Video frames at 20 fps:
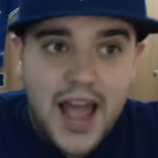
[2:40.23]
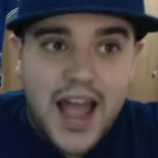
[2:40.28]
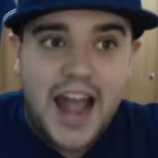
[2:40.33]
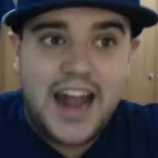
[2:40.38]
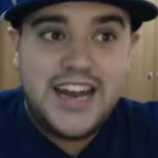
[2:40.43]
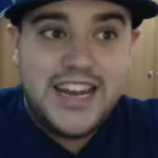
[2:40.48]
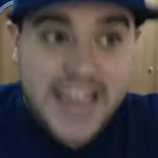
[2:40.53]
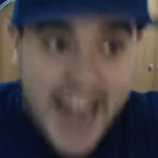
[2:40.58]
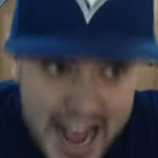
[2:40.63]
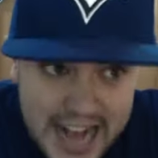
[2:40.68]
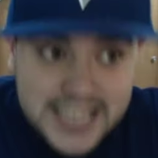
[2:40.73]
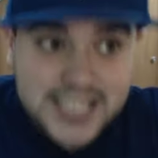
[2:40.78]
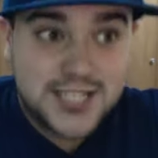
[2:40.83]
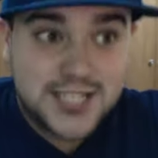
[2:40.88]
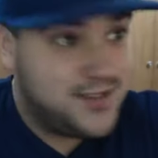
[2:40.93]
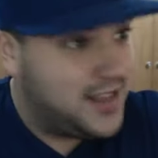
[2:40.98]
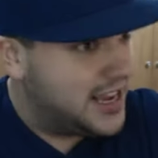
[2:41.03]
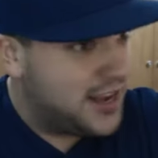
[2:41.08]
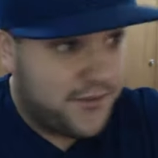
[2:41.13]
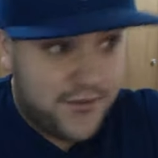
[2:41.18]

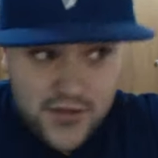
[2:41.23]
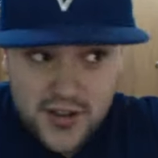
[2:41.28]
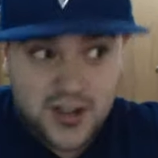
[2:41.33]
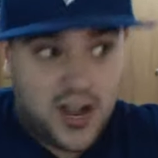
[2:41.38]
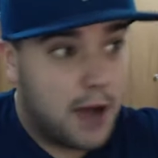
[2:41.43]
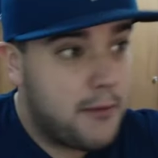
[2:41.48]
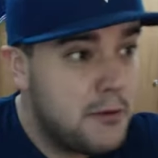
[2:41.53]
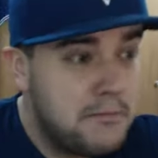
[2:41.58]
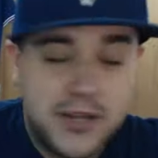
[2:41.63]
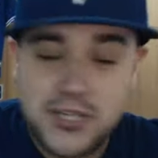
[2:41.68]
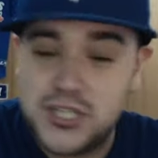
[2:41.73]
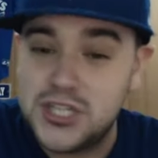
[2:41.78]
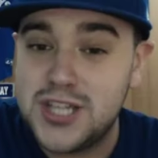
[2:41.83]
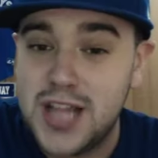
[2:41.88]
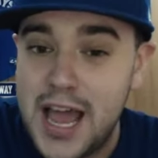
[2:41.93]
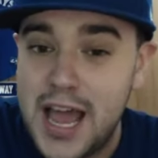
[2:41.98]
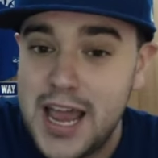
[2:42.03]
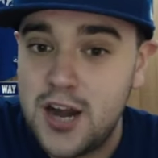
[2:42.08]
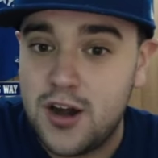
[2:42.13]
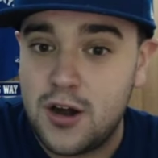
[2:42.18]
Next, like a couple pitches
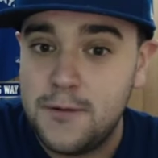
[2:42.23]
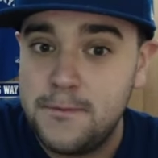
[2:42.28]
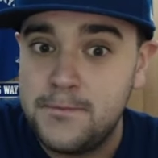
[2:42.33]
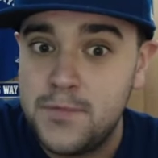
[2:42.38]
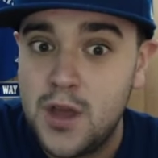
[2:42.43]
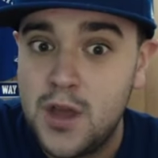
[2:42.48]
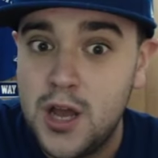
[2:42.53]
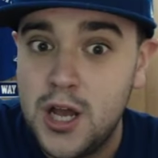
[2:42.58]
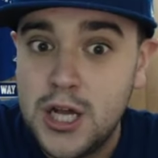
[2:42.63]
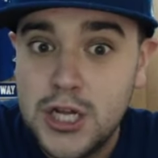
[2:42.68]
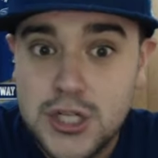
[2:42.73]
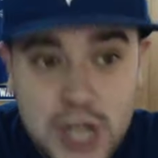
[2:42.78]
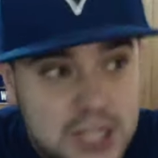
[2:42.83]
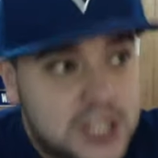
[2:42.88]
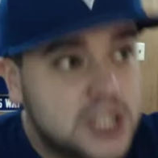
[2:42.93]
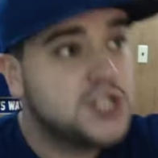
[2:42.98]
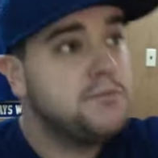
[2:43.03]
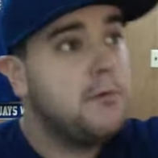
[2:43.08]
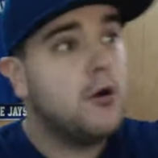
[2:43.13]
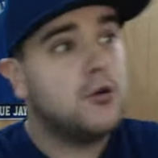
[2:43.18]
later,
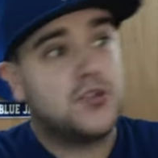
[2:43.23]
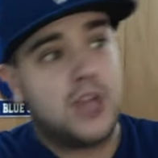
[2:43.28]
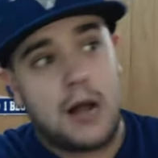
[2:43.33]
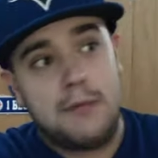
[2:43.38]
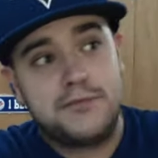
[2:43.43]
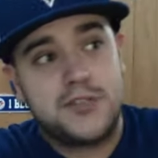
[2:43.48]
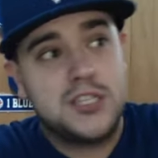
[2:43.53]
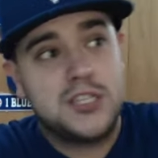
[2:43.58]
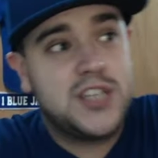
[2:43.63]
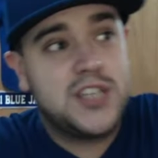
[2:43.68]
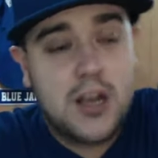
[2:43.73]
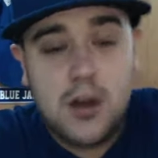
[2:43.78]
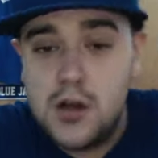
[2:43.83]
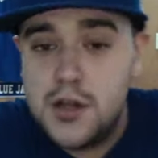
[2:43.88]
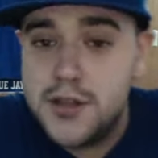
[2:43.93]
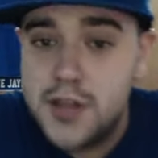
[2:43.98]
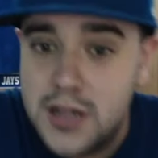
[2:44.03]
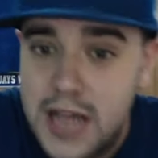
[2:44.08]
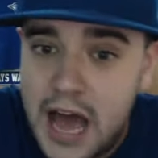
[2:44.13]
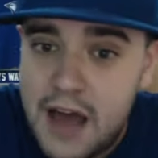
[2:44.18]
Justin Smoak dumps a single
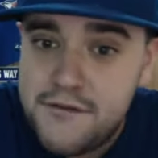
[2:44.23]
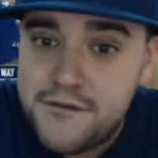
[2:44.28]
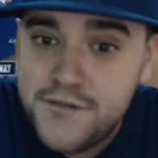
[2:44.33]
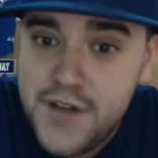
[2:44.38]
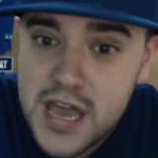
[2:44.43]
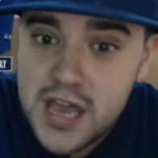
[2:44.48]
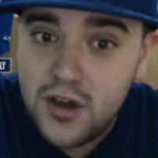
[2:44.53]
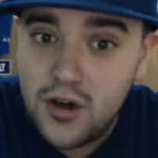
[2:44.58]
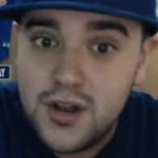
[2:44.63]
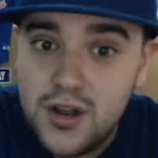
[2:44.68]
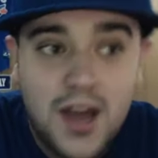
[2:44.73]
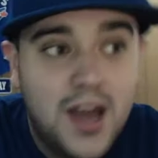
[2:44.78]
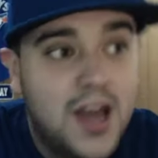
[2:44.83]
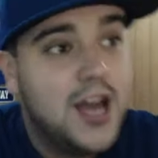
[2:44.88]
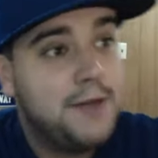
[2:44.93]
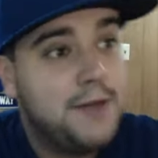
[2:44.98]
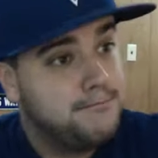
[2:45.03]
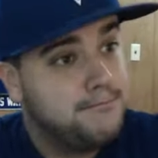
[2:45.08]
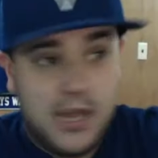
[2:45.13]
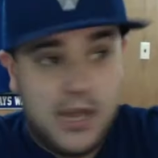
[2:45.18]
in the left field.
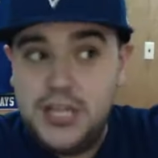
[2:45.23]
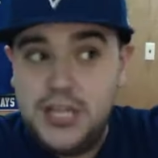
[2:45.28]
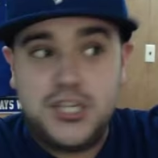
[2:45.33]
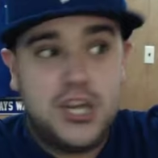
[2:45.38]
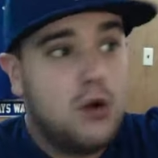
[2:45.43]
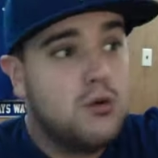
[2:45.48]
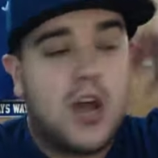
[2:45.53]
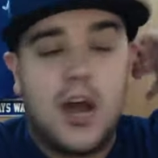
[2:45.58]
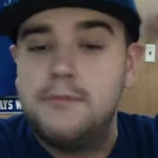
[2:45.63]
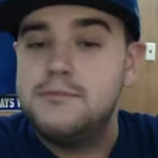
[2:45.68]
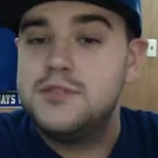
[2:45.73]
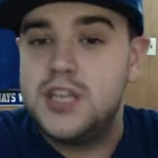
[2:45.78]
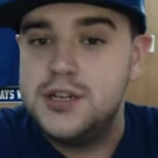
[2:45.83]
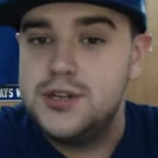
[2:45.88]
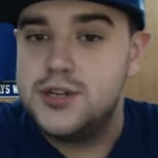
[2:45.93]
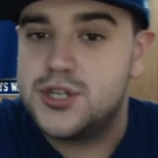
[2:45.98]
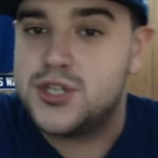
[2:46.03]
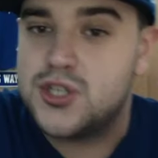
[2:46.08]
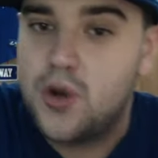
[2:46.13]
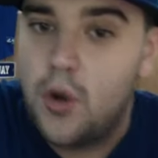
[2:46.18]
Biggio comes in
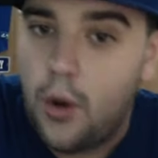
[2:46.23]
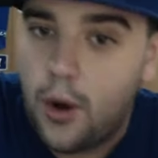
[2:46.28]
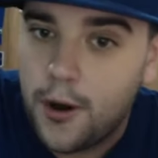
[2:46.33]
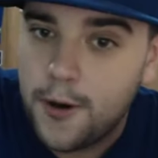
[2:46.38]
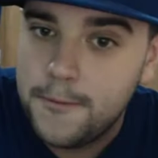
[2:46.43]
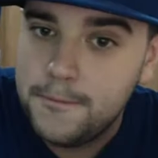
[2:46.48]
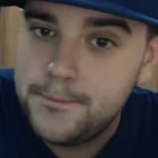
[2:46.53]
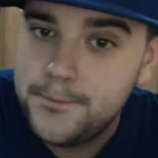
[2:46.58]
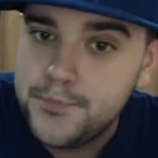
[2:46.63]
to score.